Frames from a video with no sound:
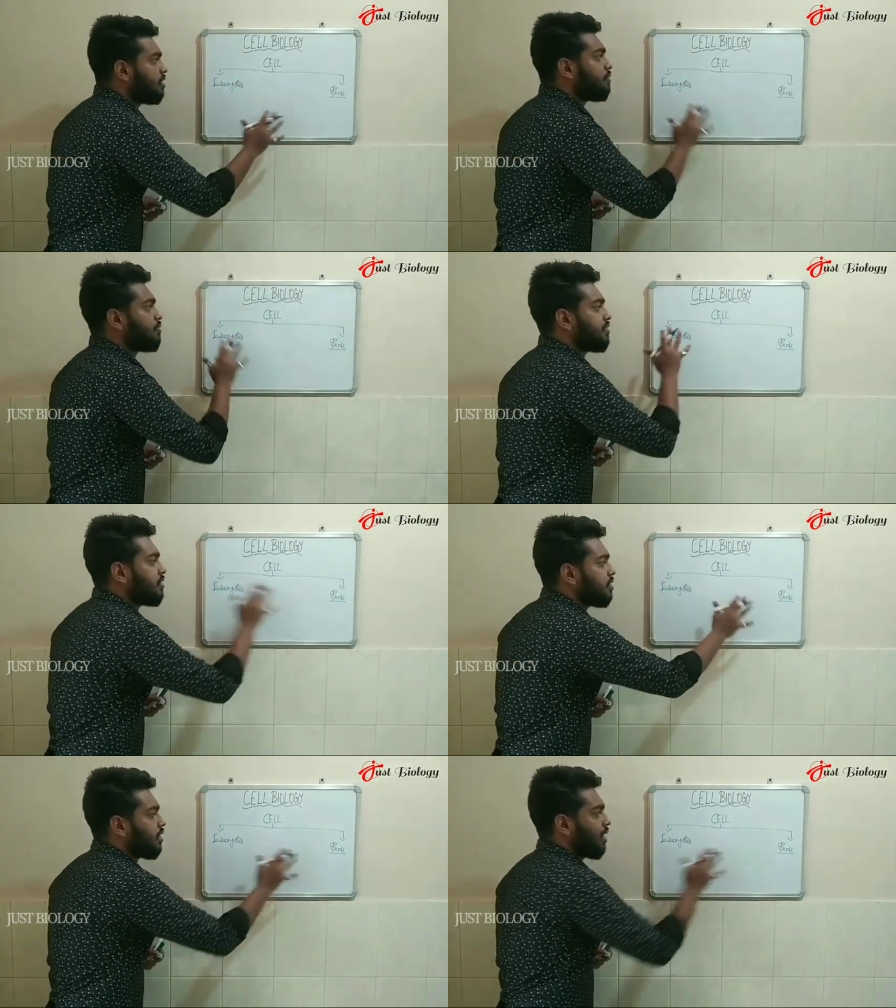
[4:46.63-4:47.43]
the
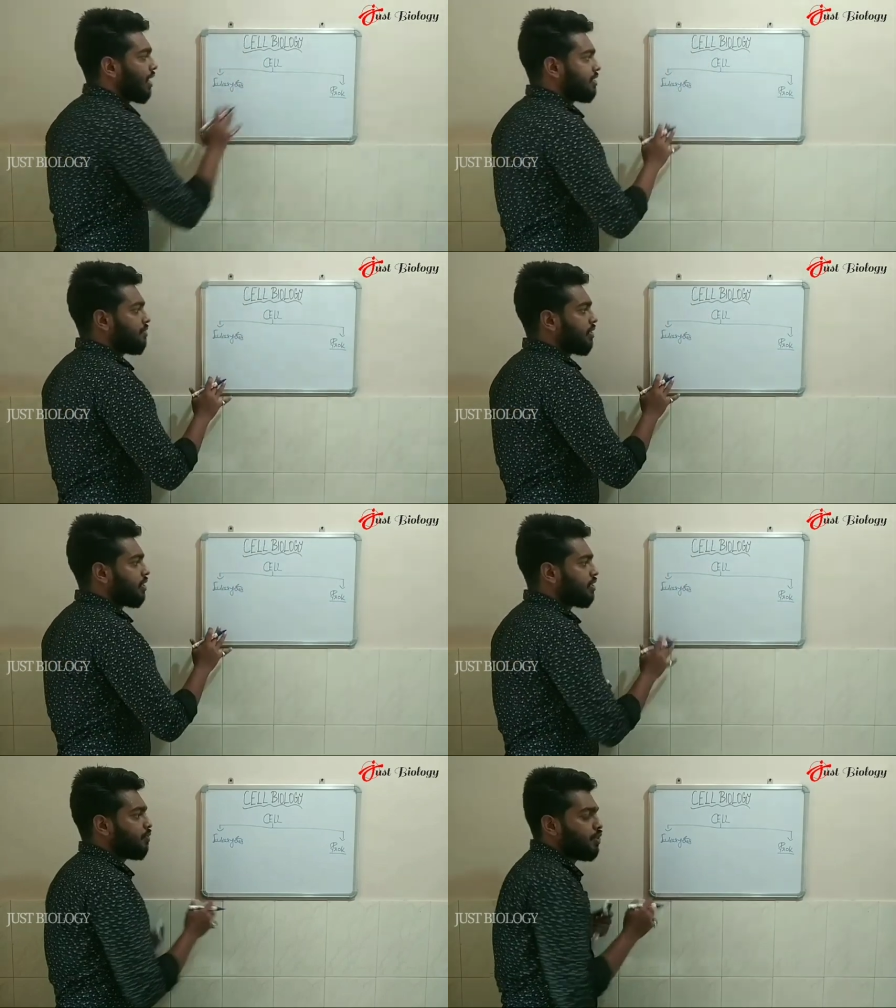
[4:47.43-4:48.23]
first
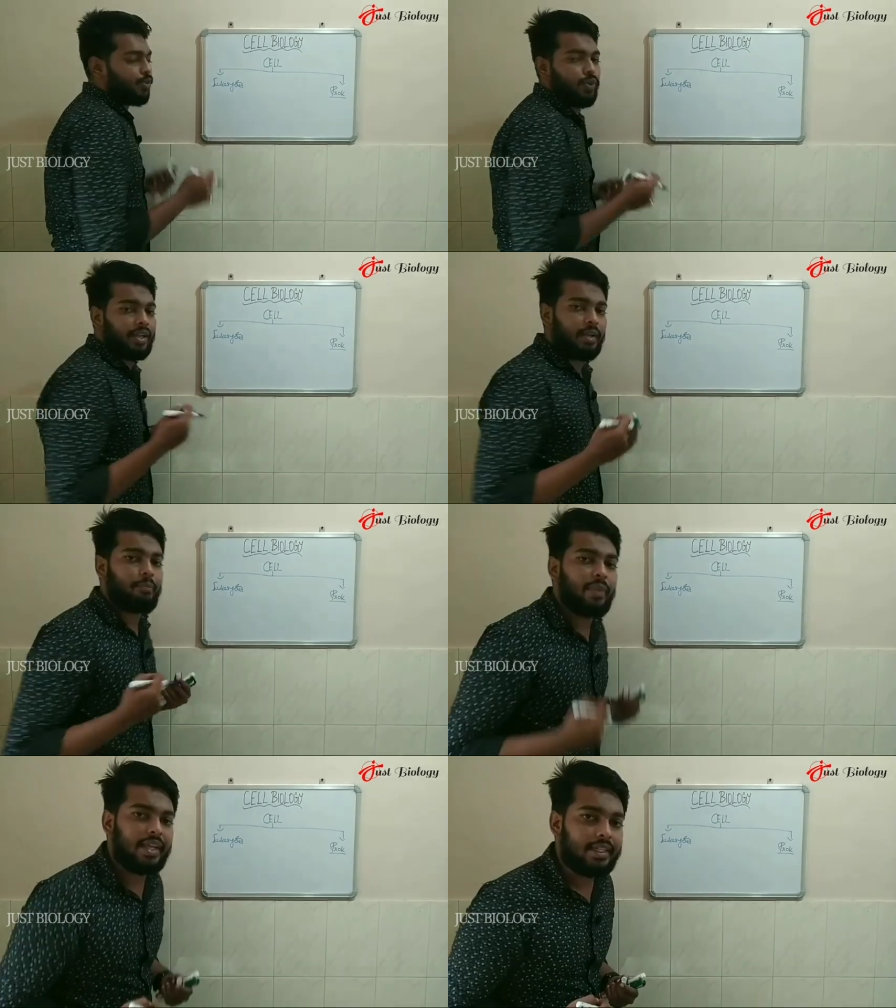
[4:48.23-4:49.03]
classification which we
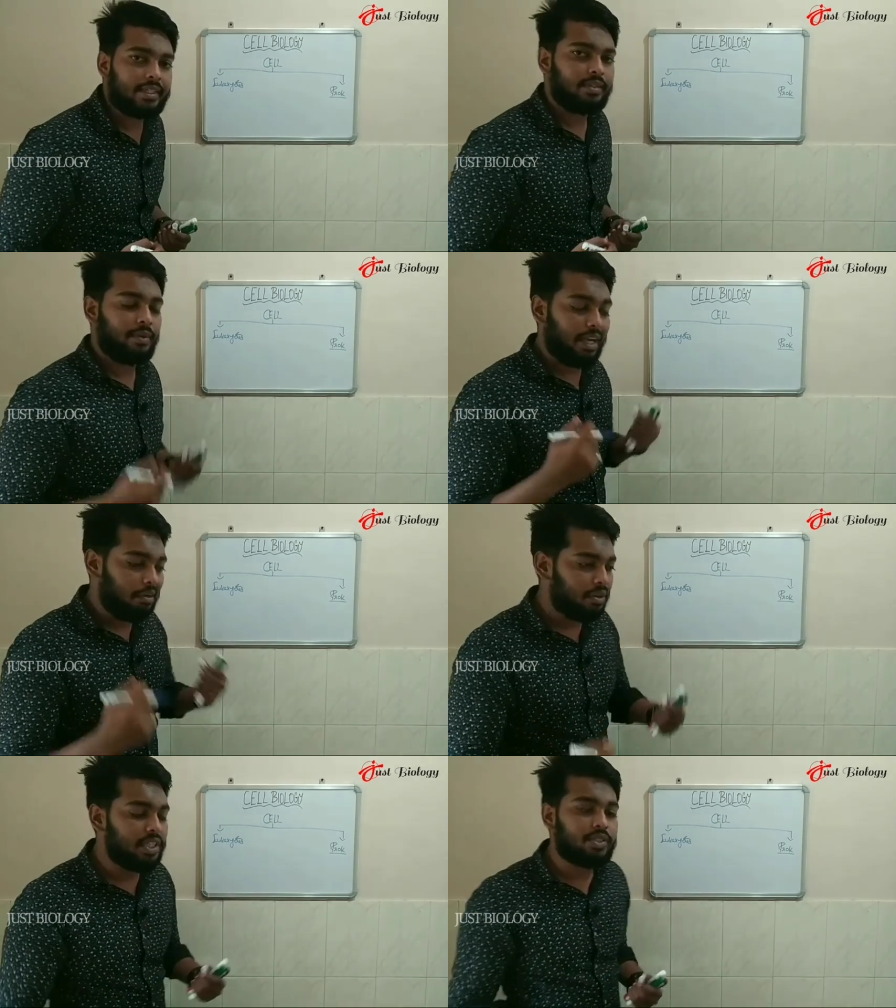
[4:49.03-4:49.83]
can make
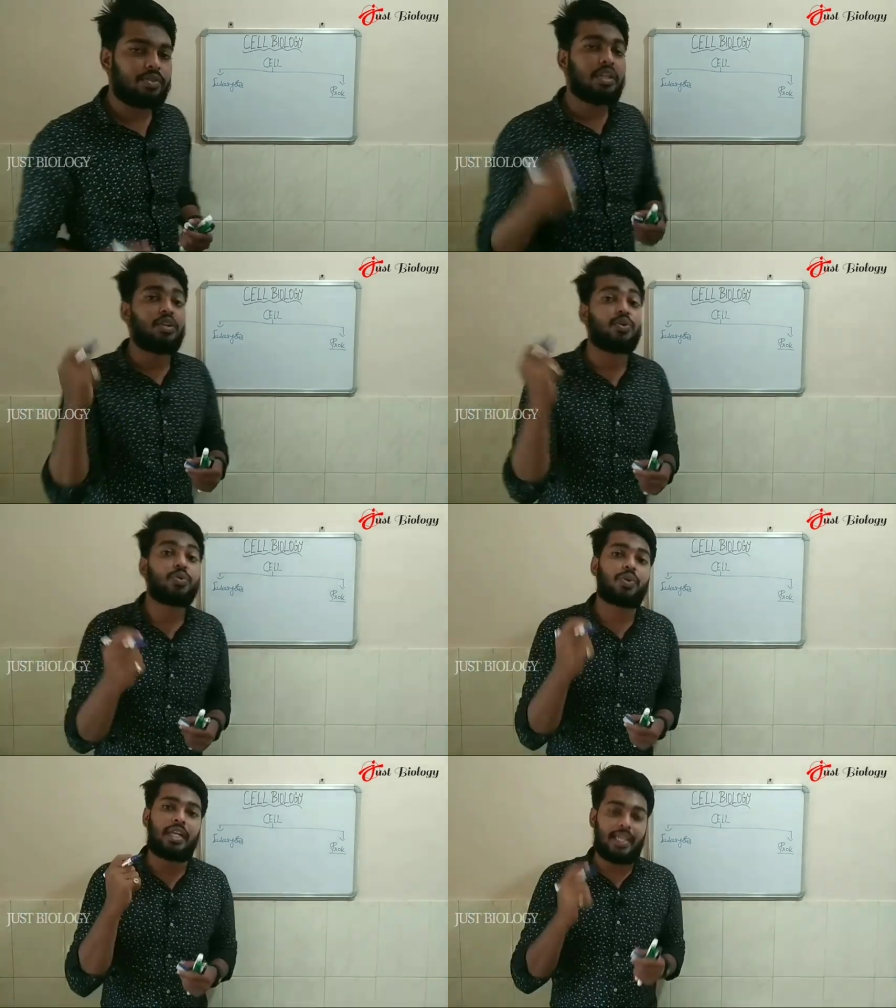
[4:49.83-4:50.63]
according to the
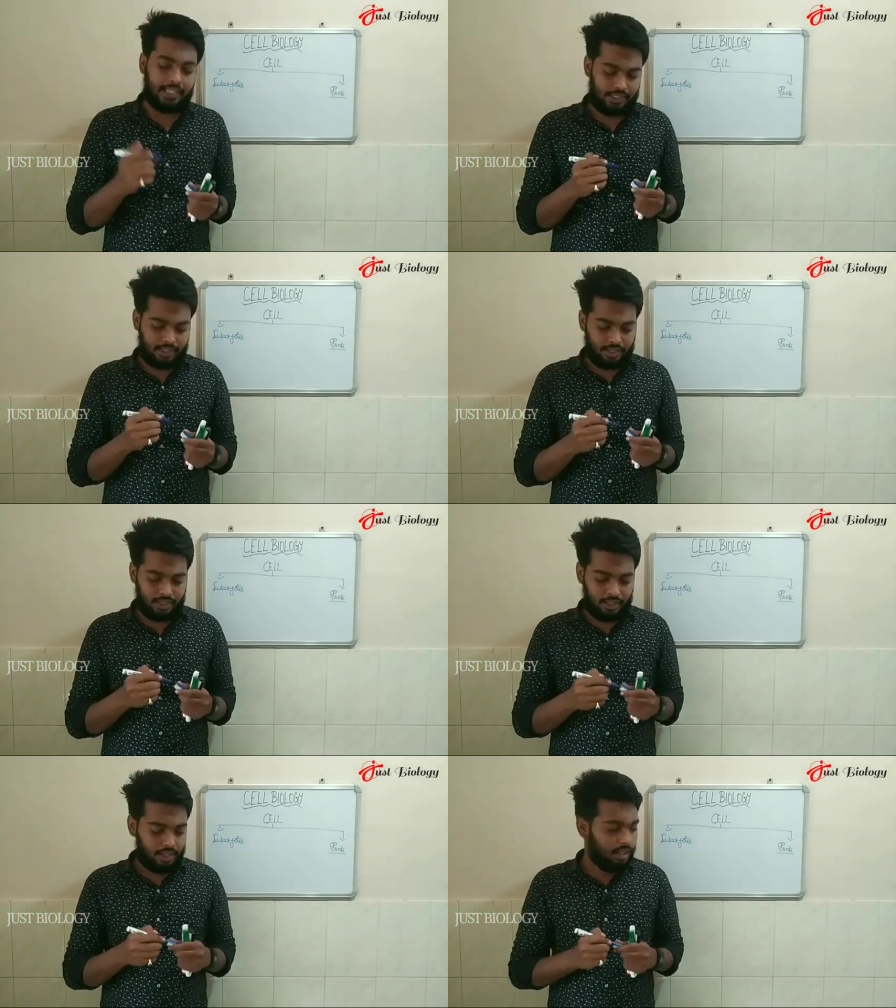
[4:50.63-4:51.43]
nucleus.
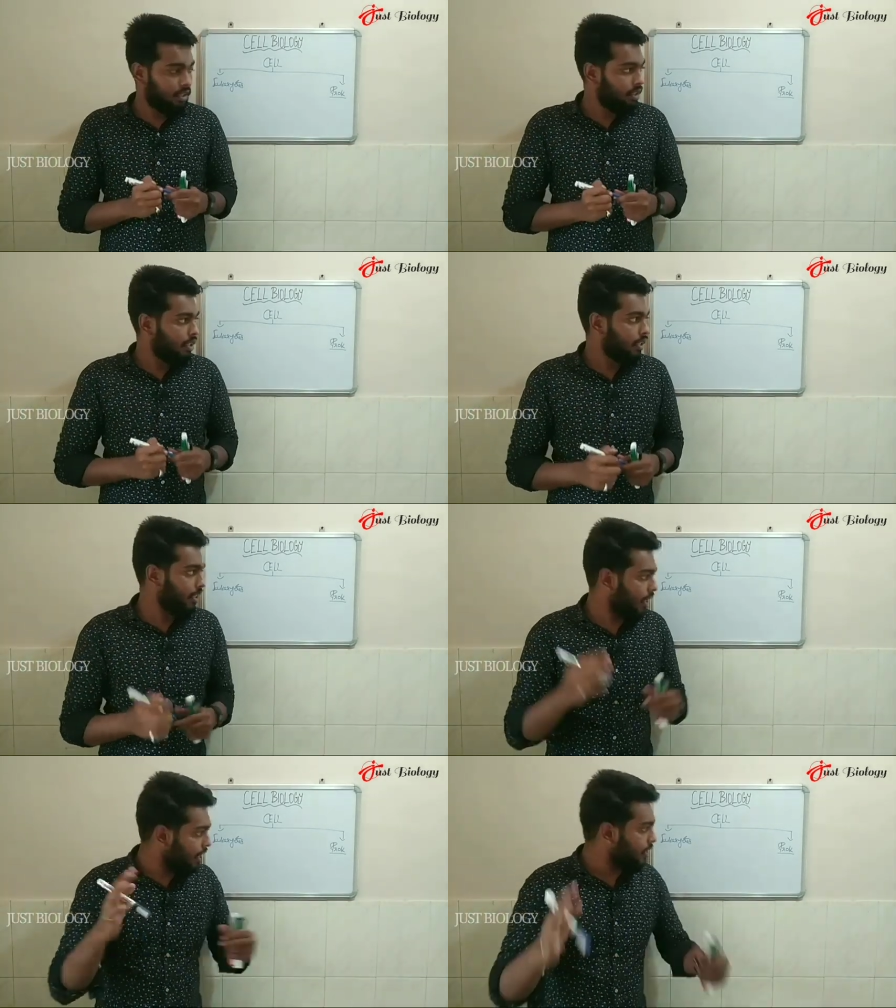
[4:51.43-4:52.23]

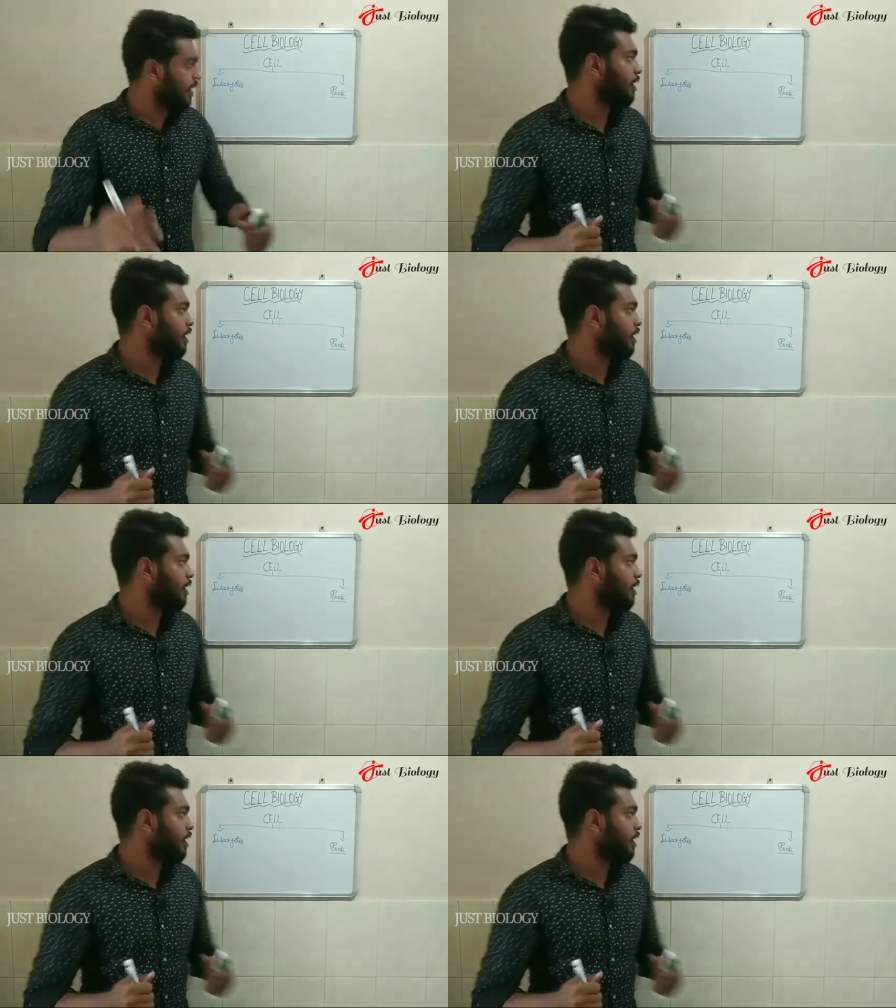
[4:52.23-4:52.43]
Then I'll tell